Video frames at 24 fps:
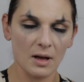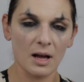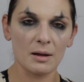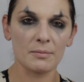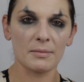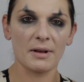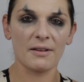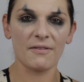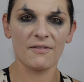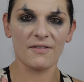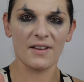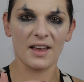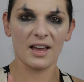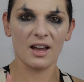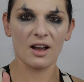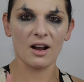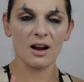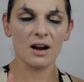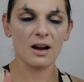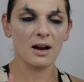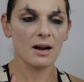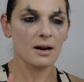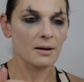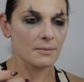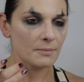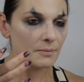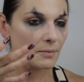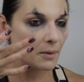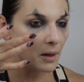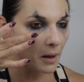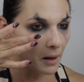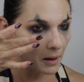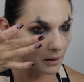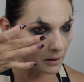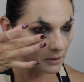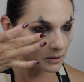on my finger
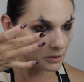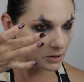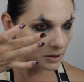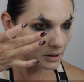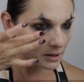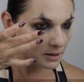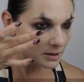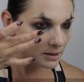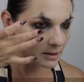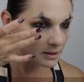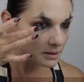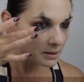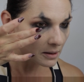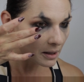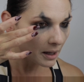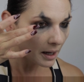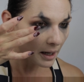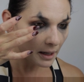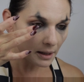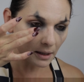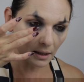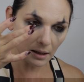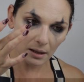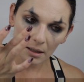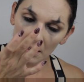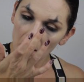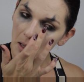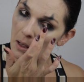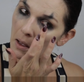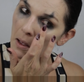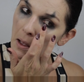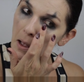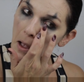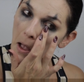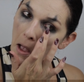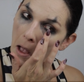and just kinda
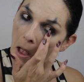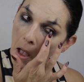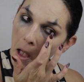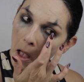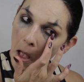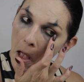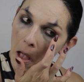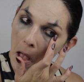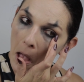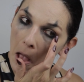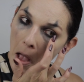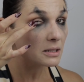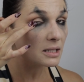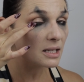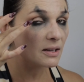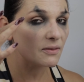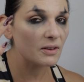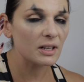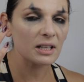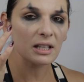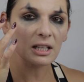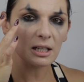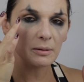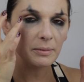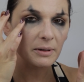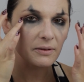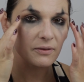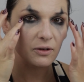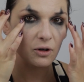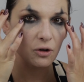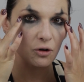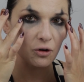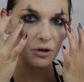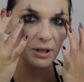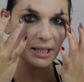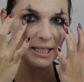to give it a little bit of a
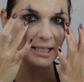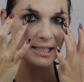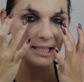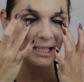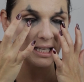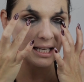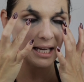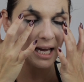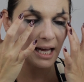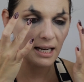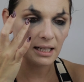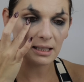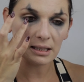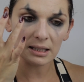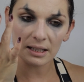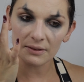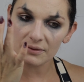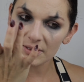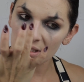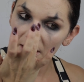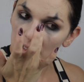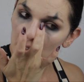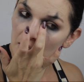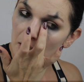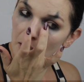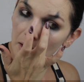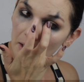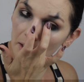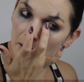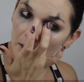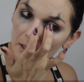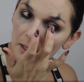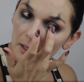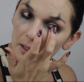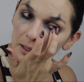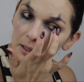greasy kind of lived-in
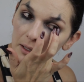look.